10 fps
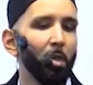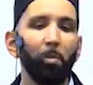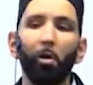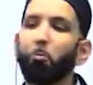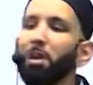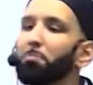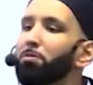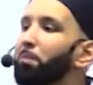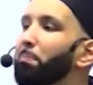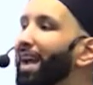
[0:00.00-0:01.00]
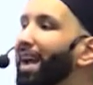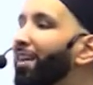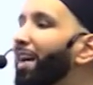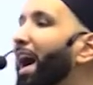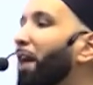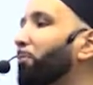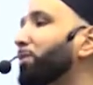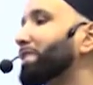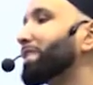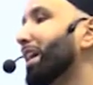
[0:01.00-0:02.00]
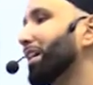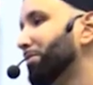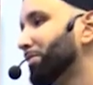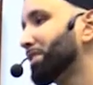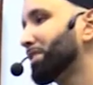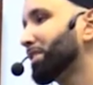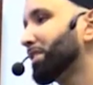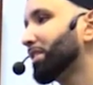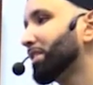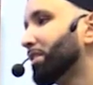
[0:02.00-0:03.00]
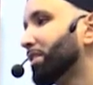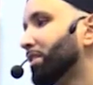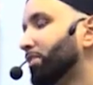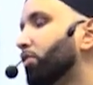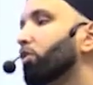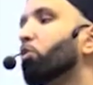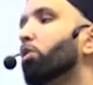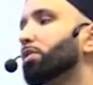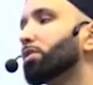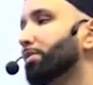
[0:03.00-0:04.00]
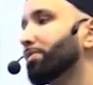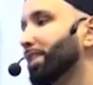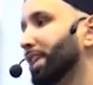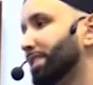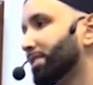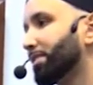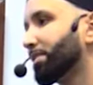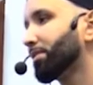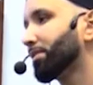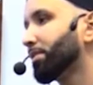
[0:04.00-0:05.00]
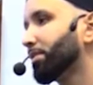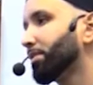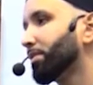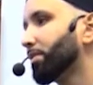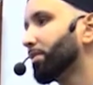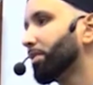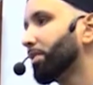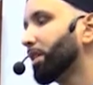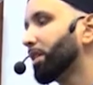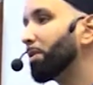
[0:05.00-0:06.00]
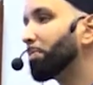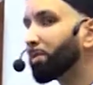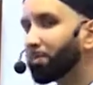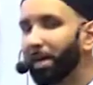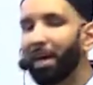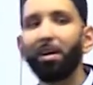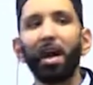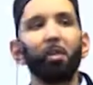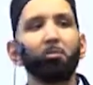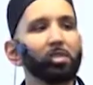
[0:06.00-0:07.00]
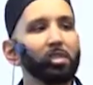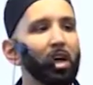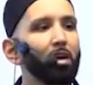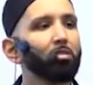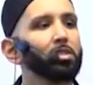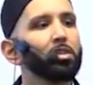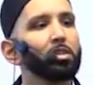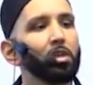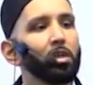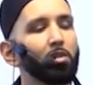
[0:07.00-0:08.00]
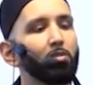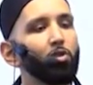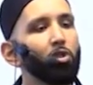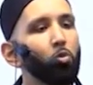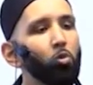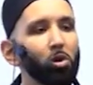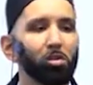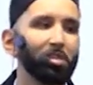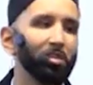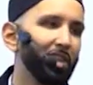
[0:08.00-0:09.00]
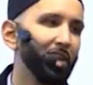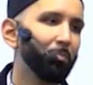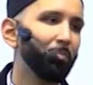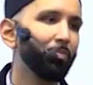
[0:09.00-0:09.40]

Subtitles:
But we prepare ourselves for the worst of tests. We prepare ourselves for the worst of them.